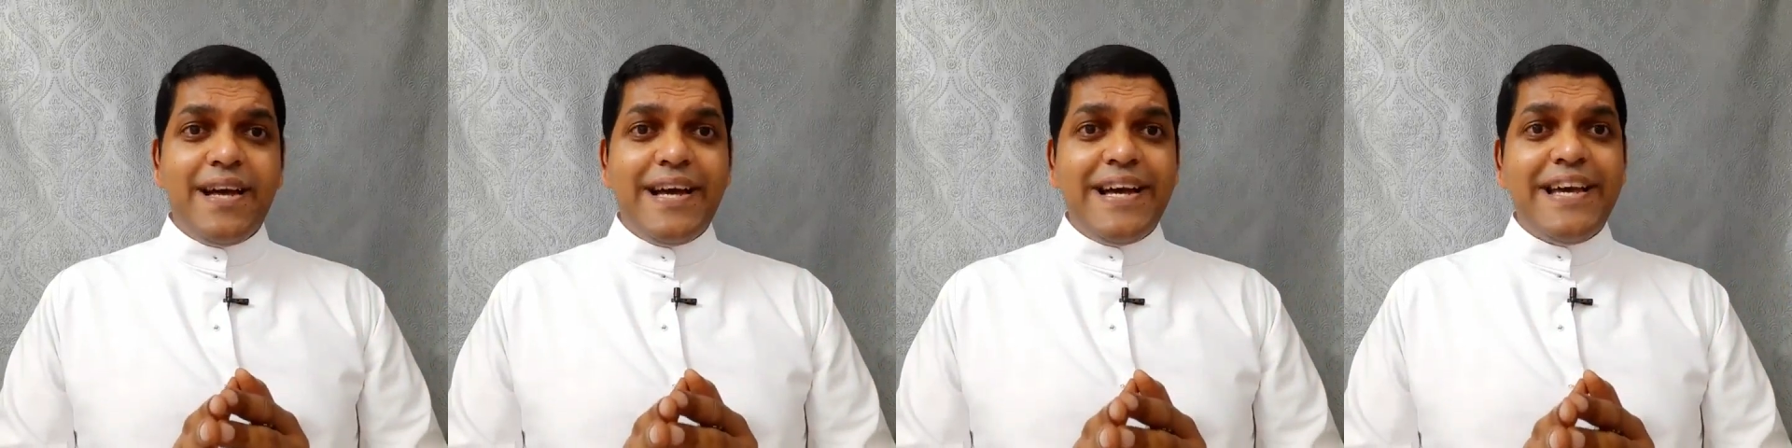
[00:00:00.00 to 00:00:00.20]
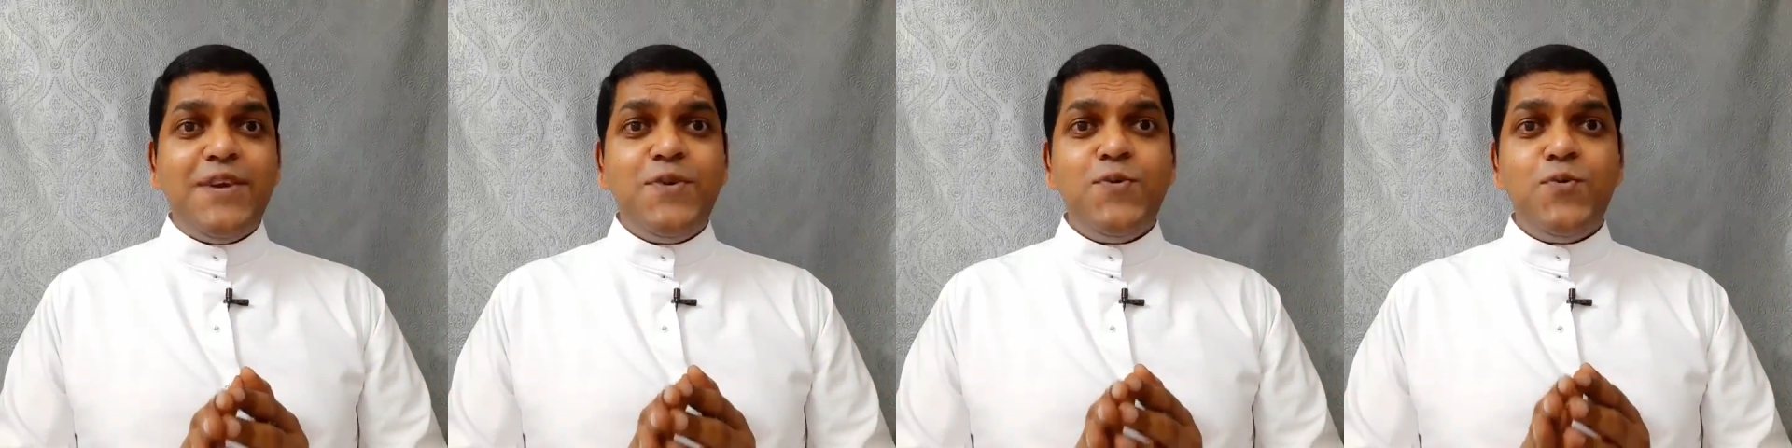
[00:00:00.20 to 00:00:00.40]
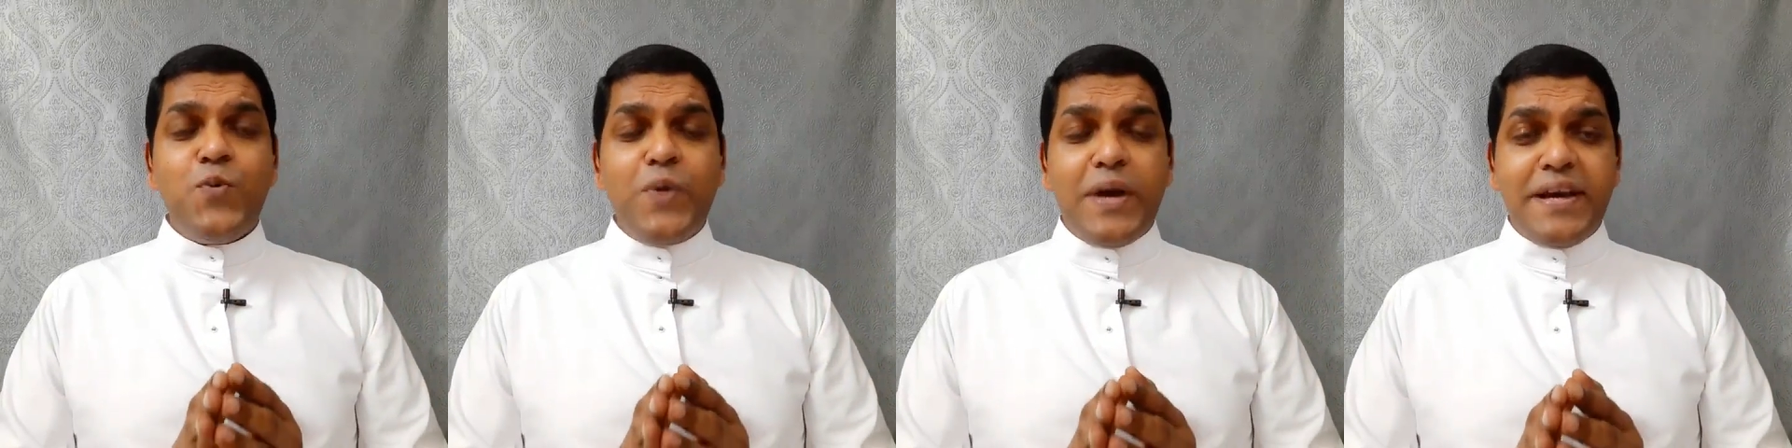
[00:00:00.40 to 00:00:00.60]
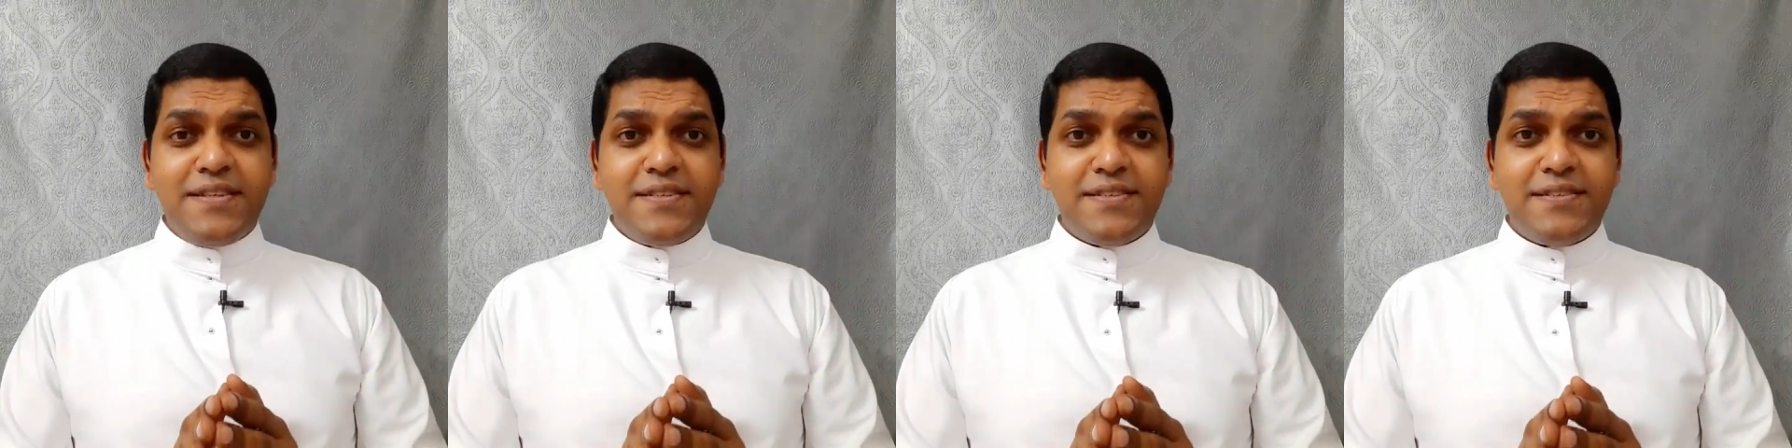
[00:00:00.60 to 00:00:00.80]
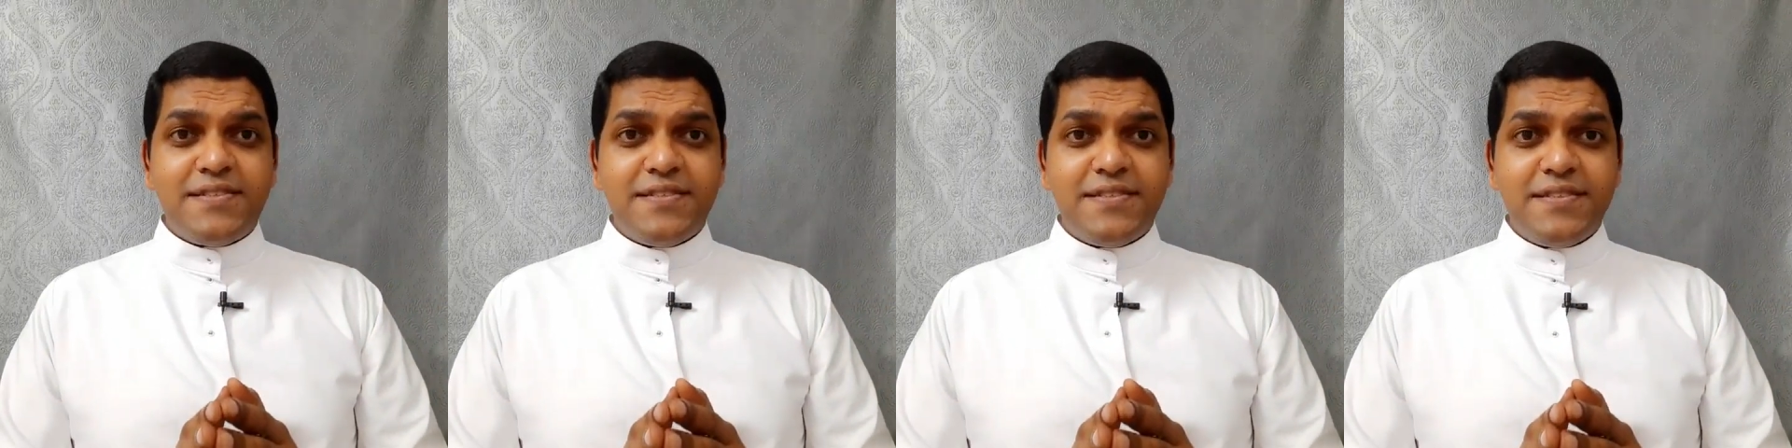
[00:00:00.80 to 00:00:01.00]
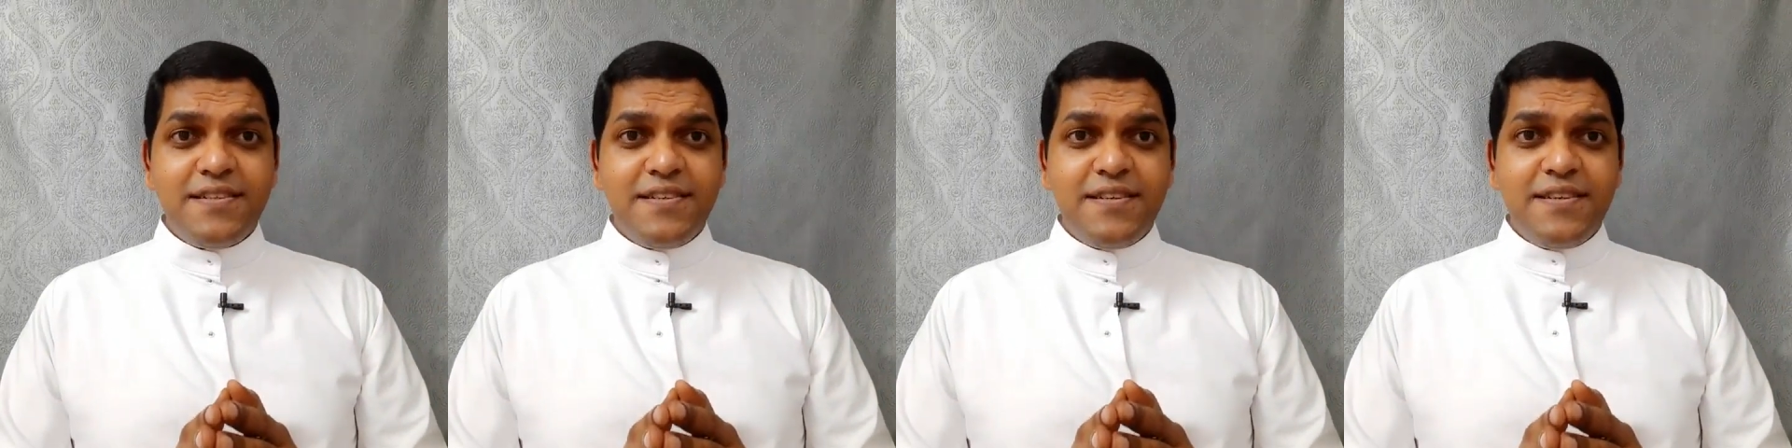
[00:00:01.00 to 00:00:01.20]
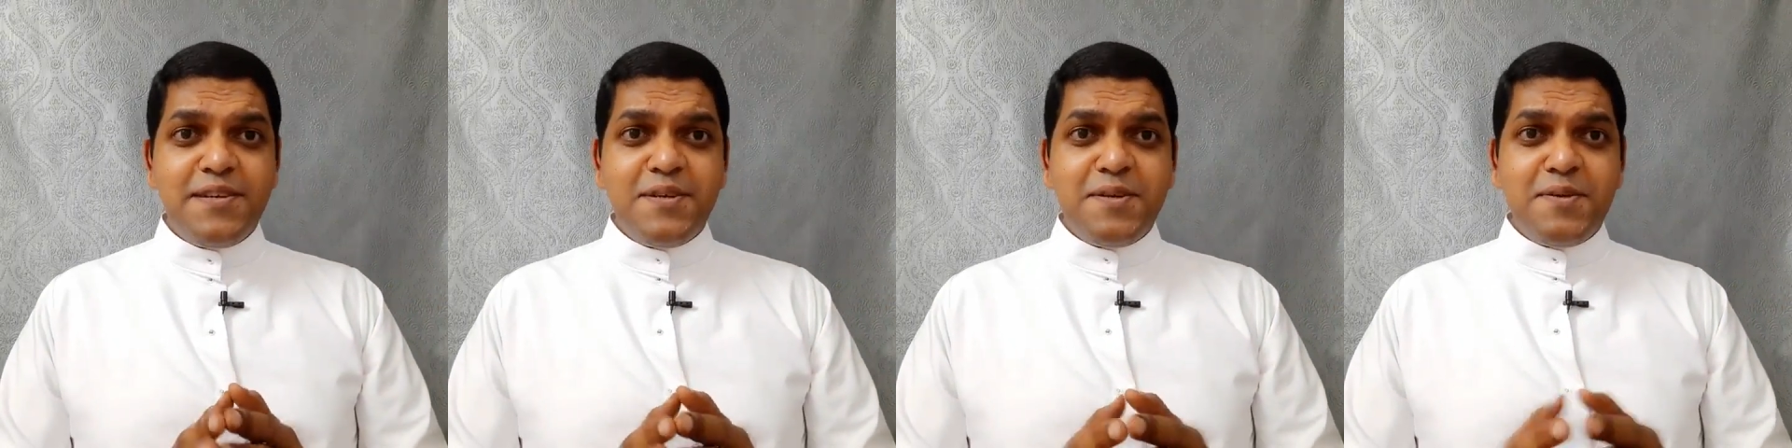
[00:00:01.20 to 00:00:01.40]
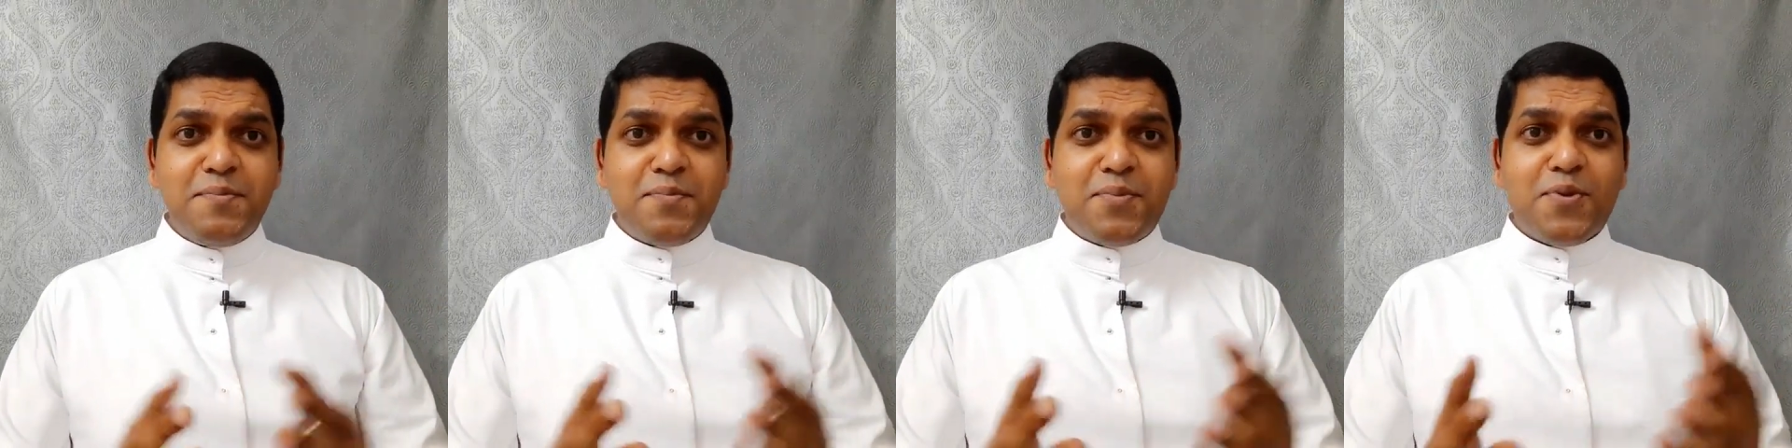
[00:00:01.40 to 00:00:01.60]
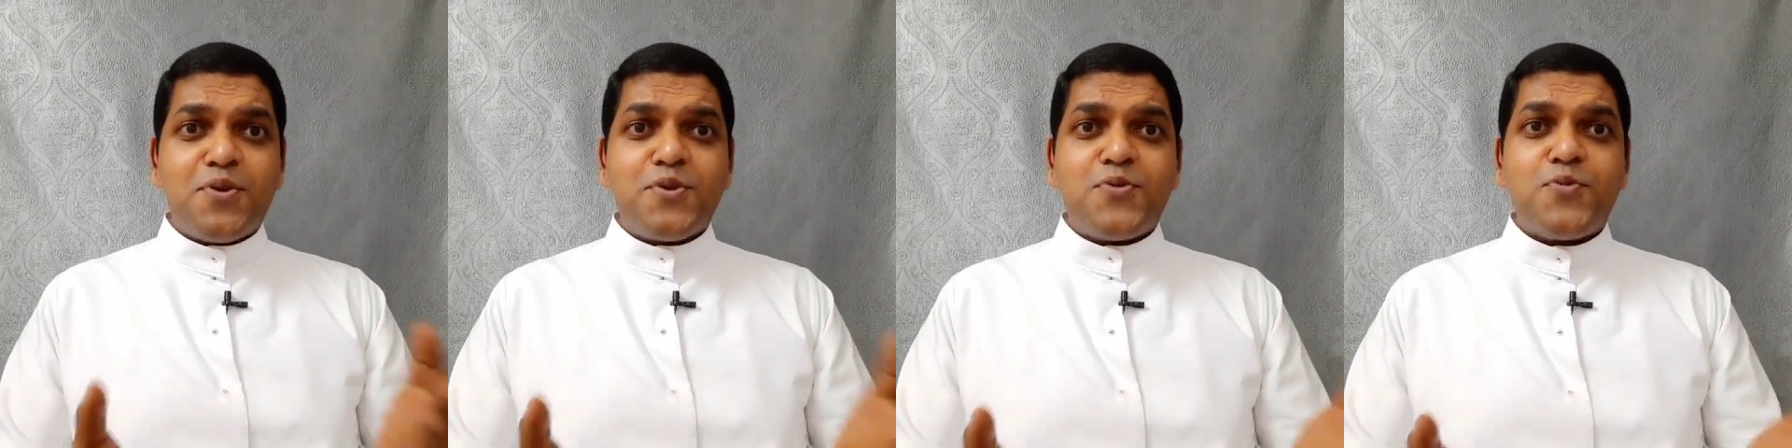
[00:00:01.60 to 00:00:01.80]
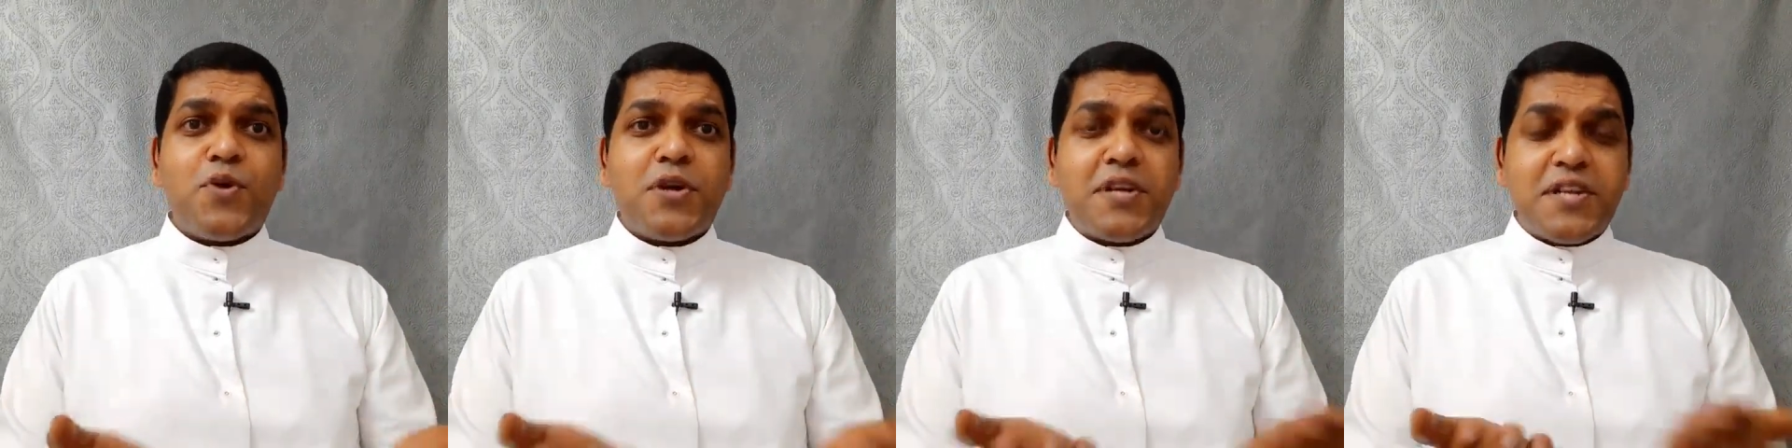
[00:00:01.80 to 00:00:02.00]
he went,
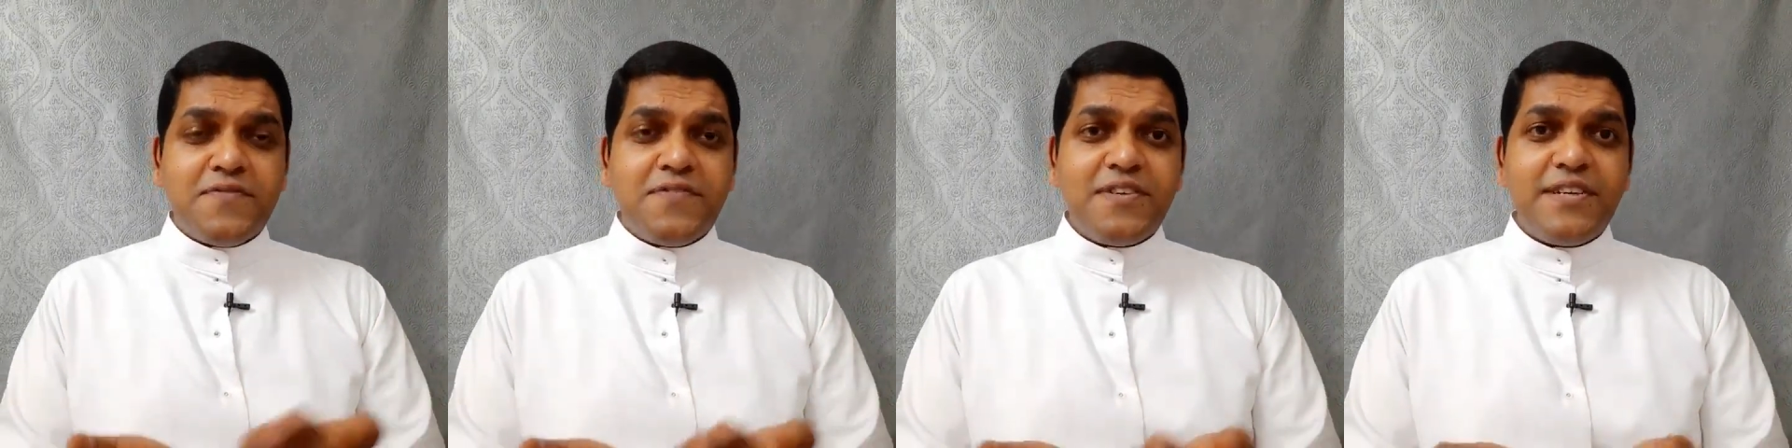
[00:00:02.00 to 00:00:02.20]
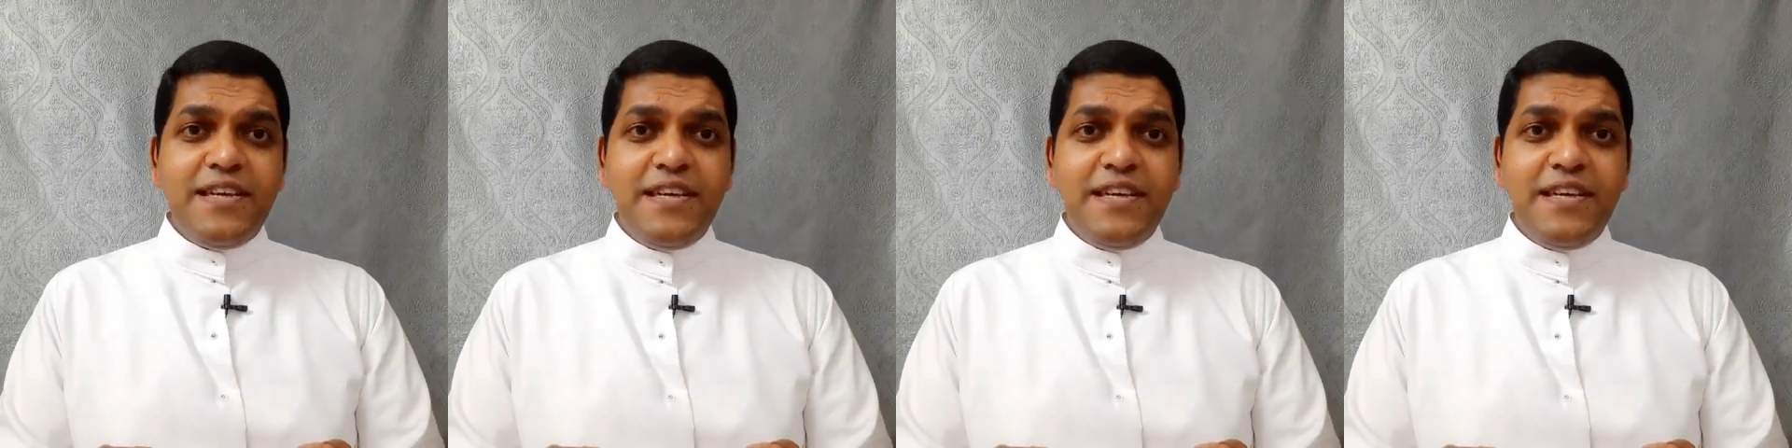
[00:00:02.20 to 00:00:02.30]
brought whatever